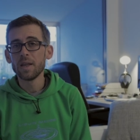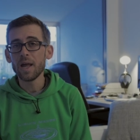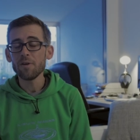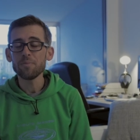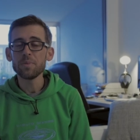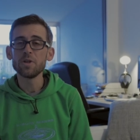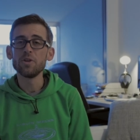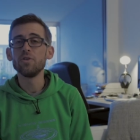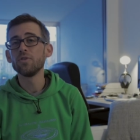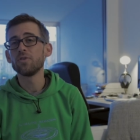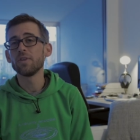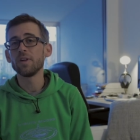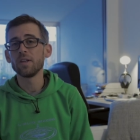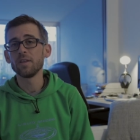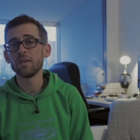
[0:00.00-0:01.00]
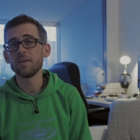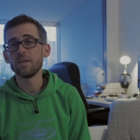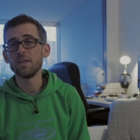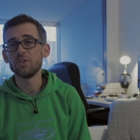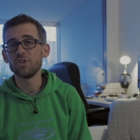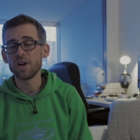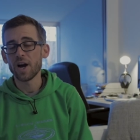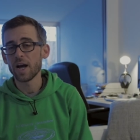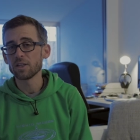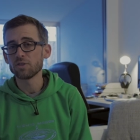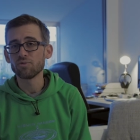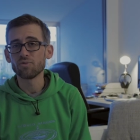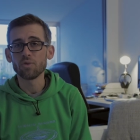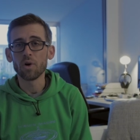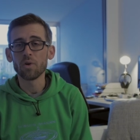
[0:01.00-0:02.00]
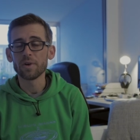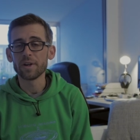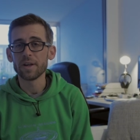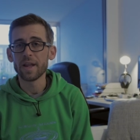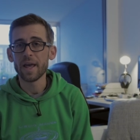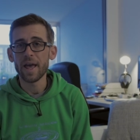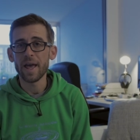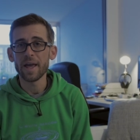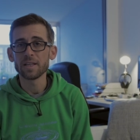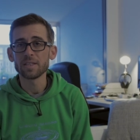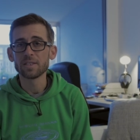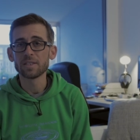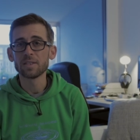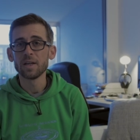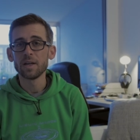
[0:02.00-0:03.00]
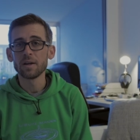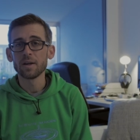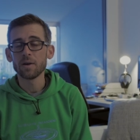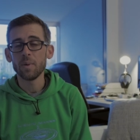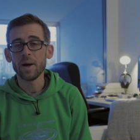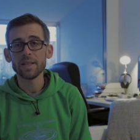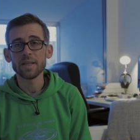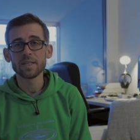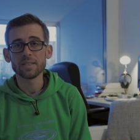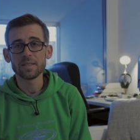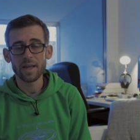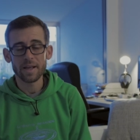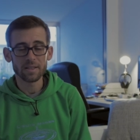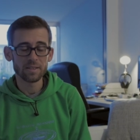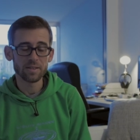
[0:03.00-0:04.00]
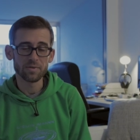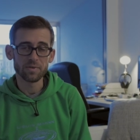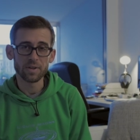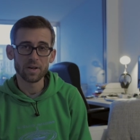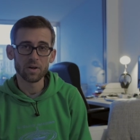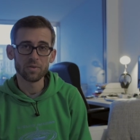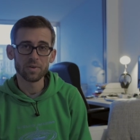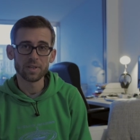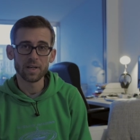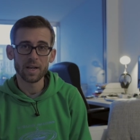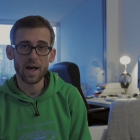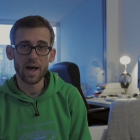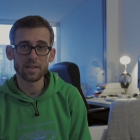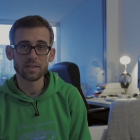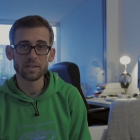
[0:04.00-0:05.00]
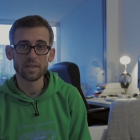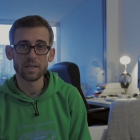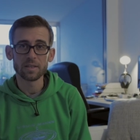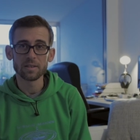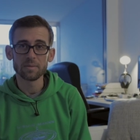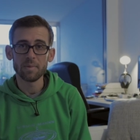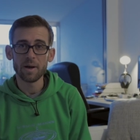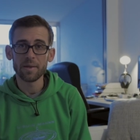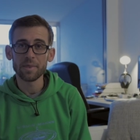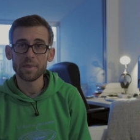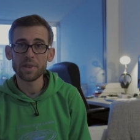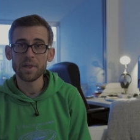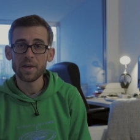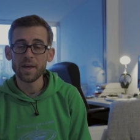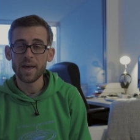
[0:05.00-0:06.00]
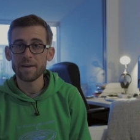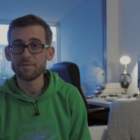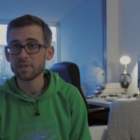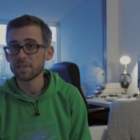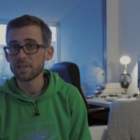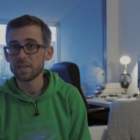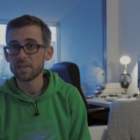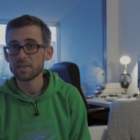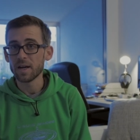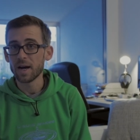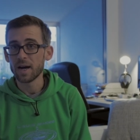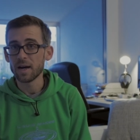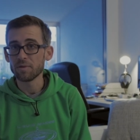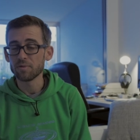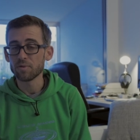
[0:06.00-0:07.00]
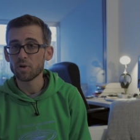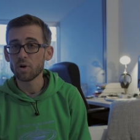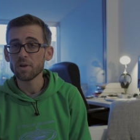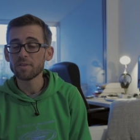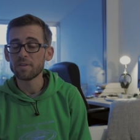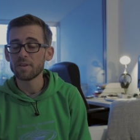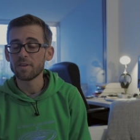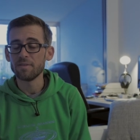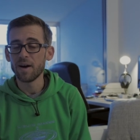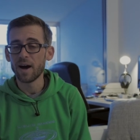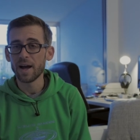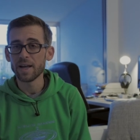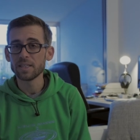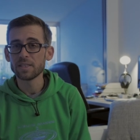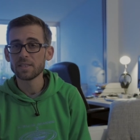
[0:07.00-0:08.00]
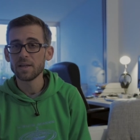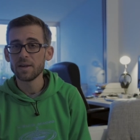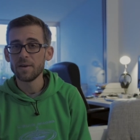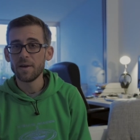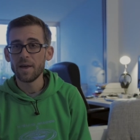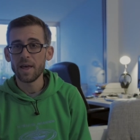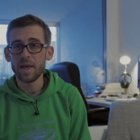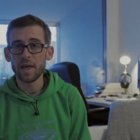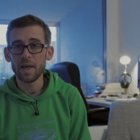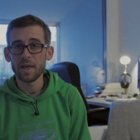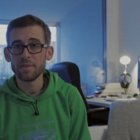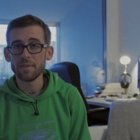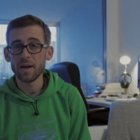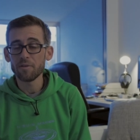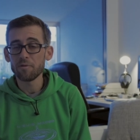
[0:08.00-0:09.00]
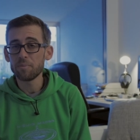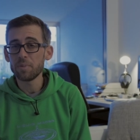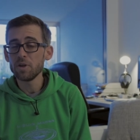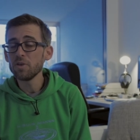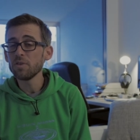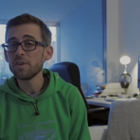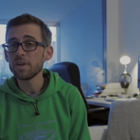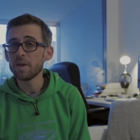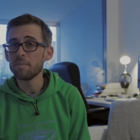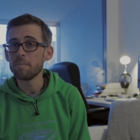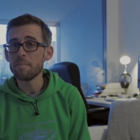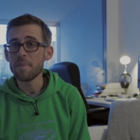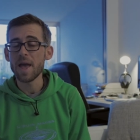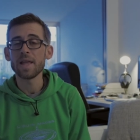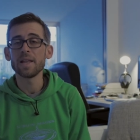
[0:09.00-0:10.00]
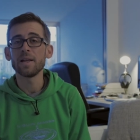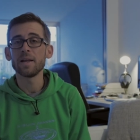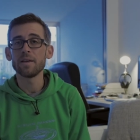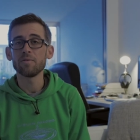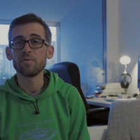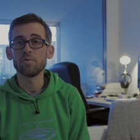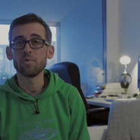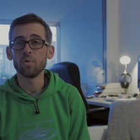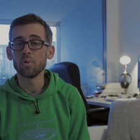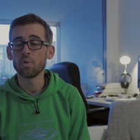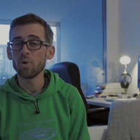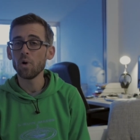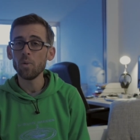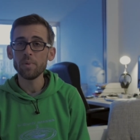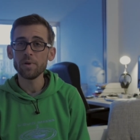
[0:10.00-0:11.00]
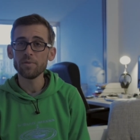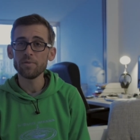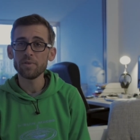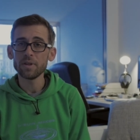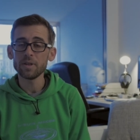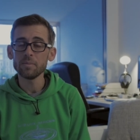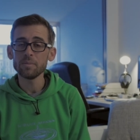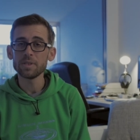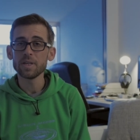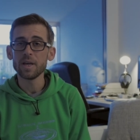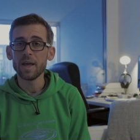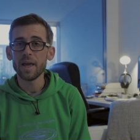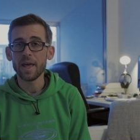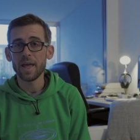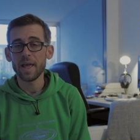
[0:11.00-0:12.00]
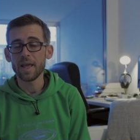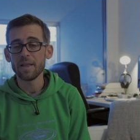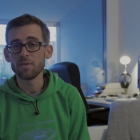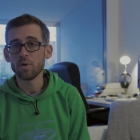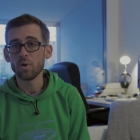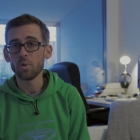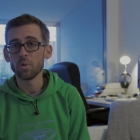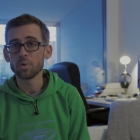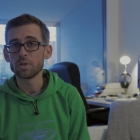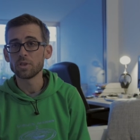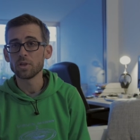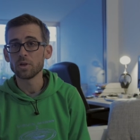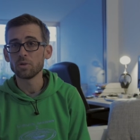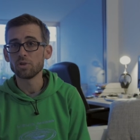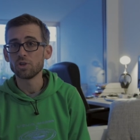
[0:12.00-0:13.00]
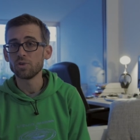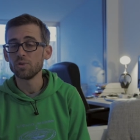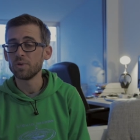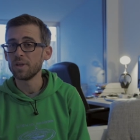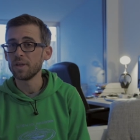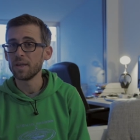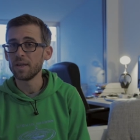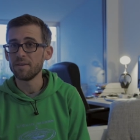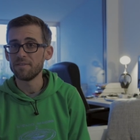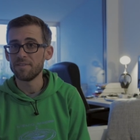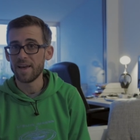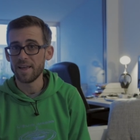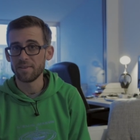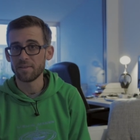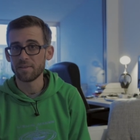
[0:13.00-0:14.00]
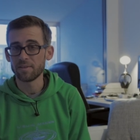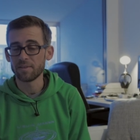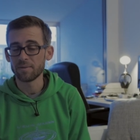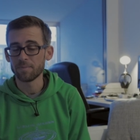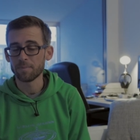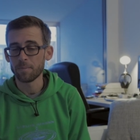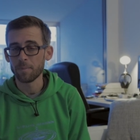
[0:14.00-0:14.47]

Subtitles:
Now I've been using DJI's Ronin-S quite extensively over the last 6 months, ever since I've got the device, and I've been using it mainly for corporate films and also shooting events.